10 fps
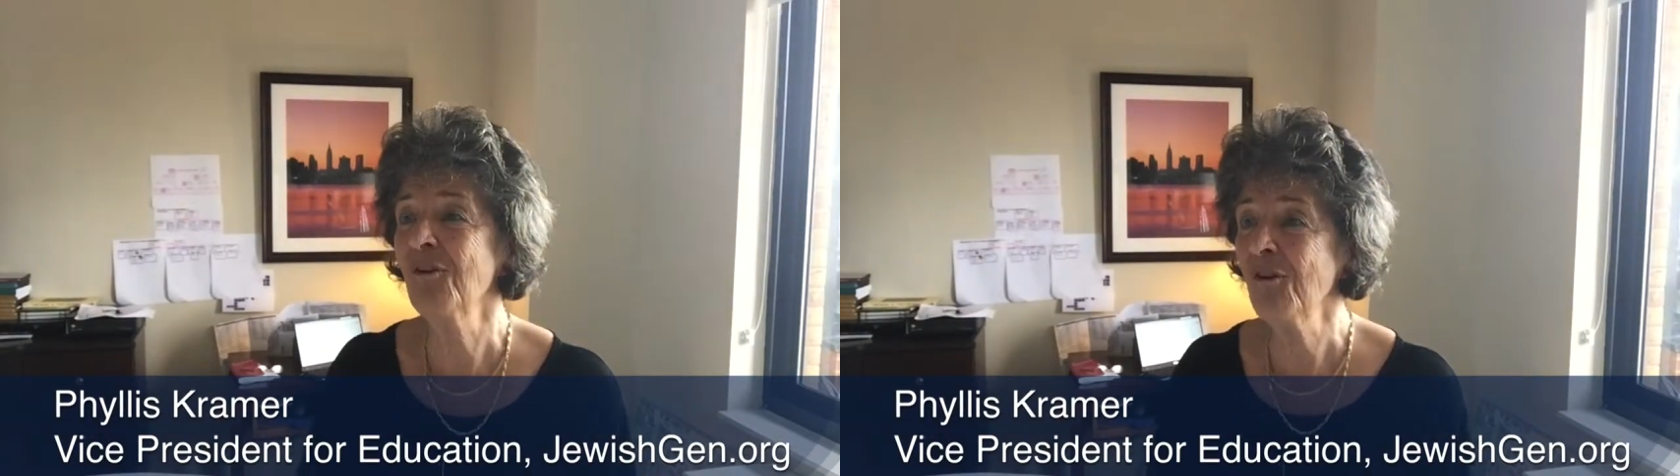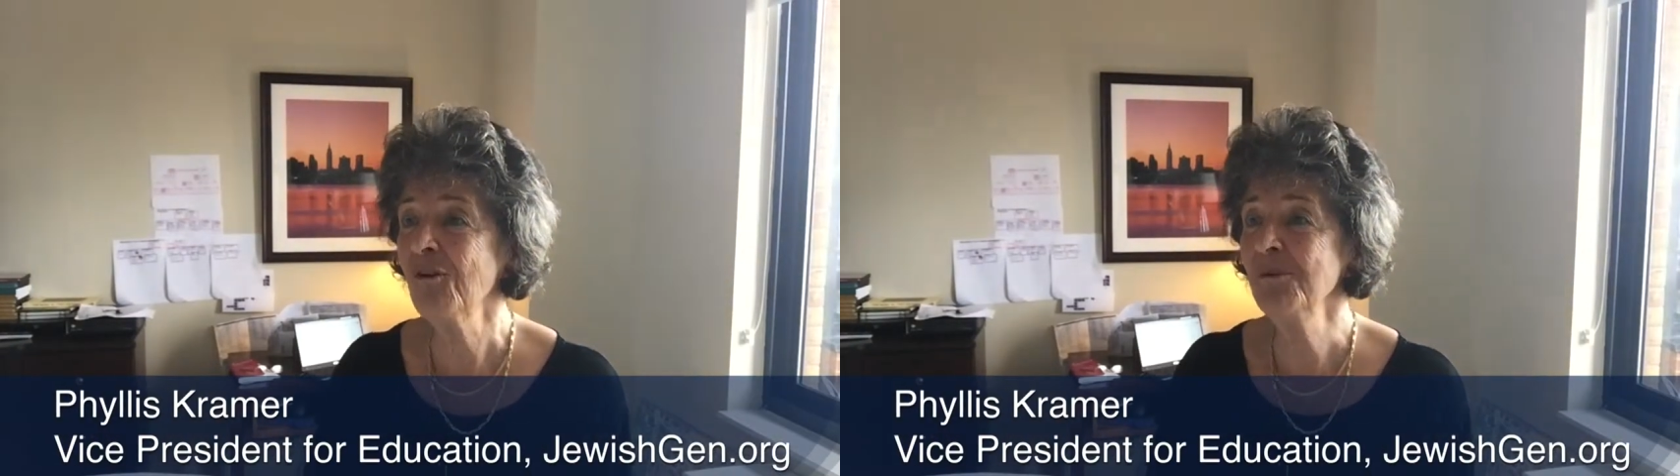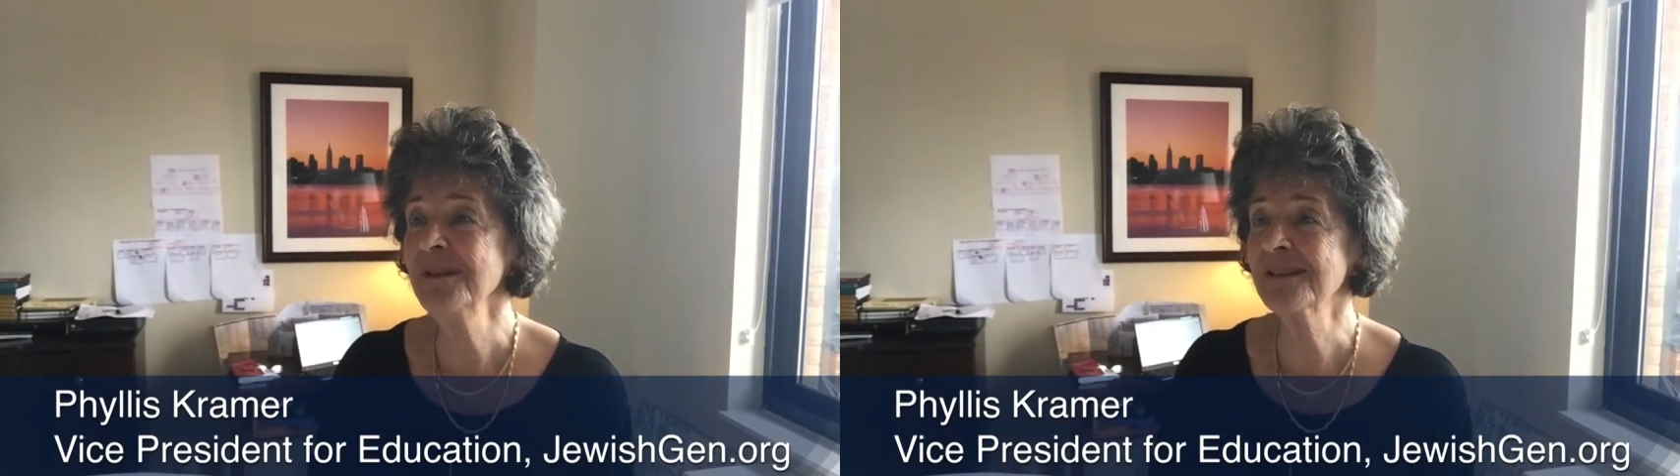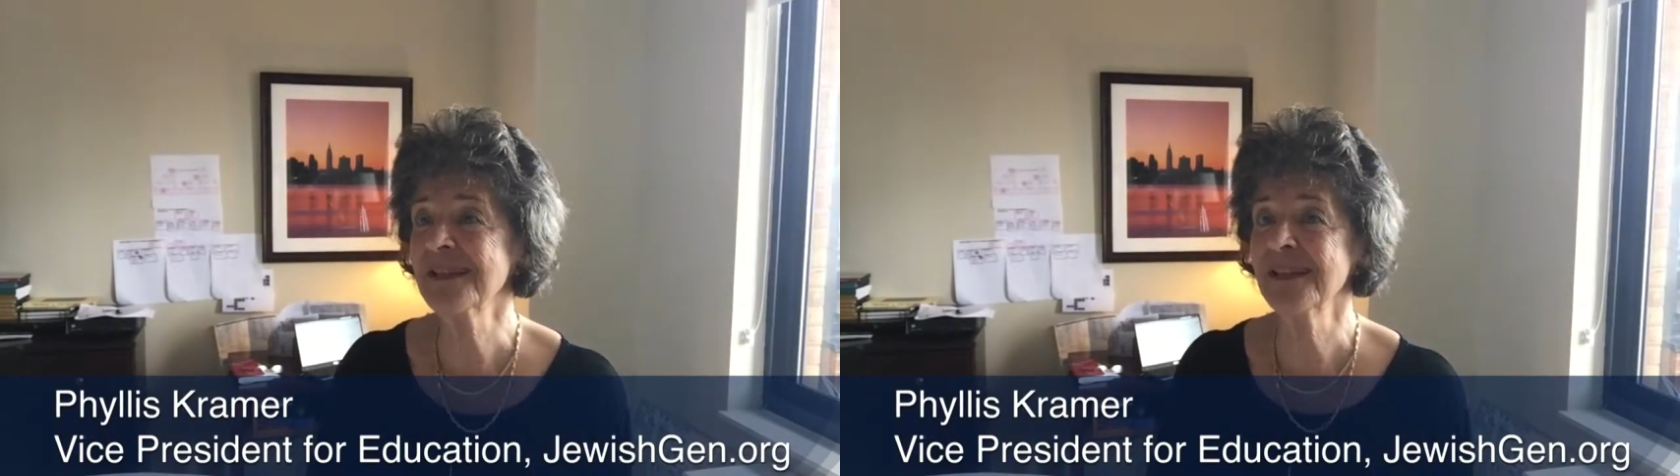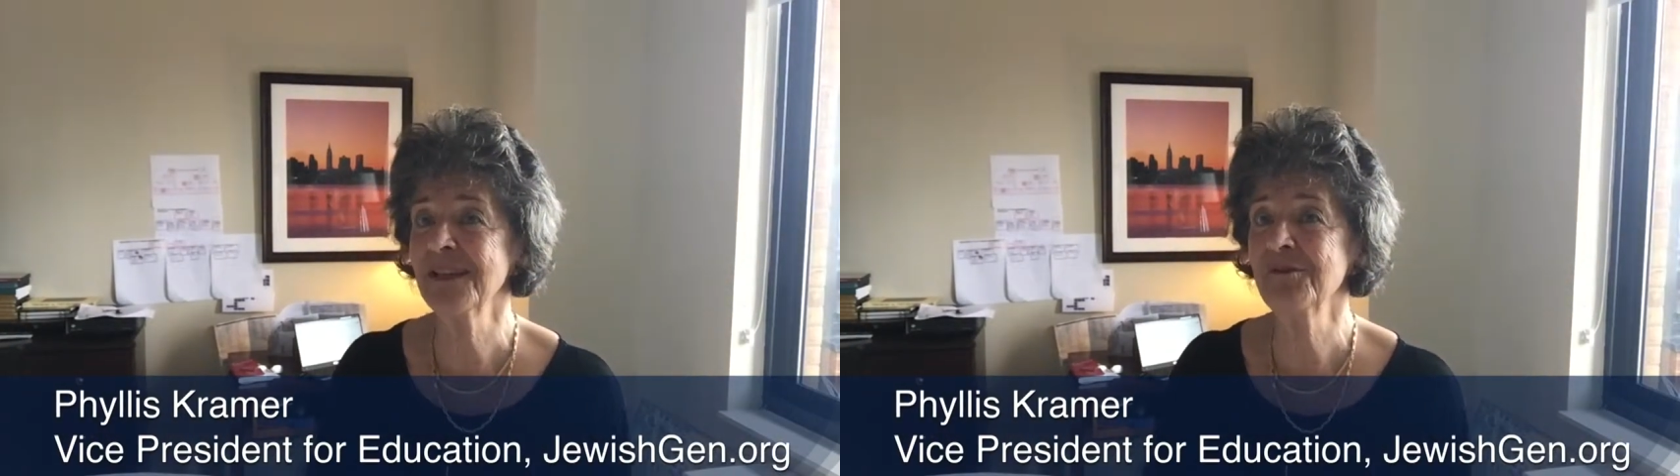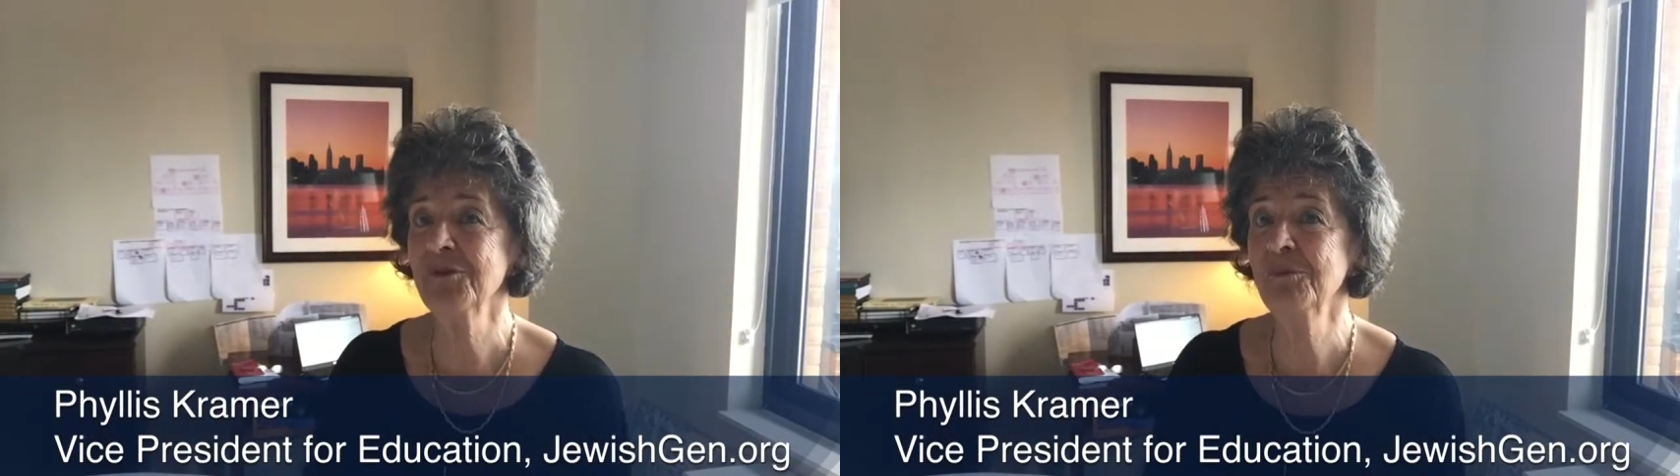always getting new